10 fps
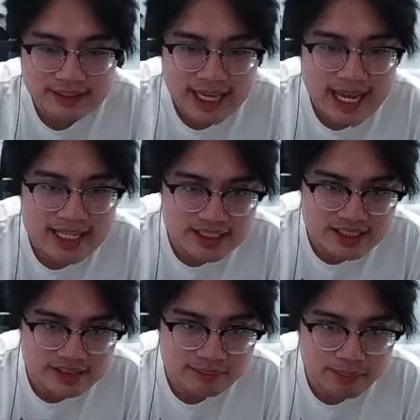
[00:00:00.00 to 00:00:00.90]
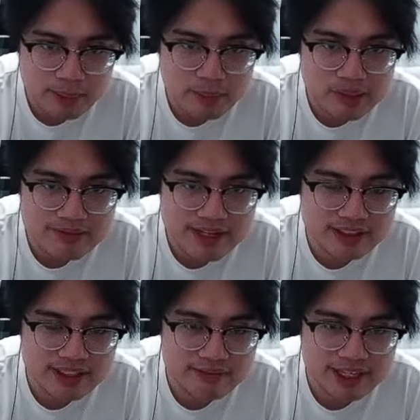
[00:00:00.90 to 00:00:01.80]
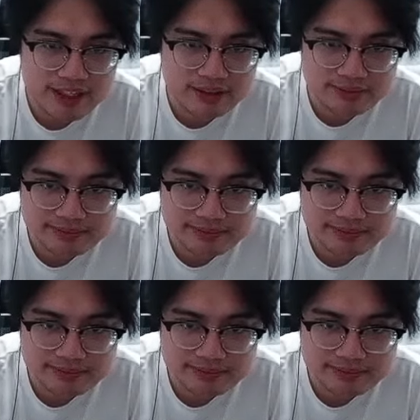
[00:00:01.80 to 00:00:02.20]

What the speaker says: S. Probably better than Veil.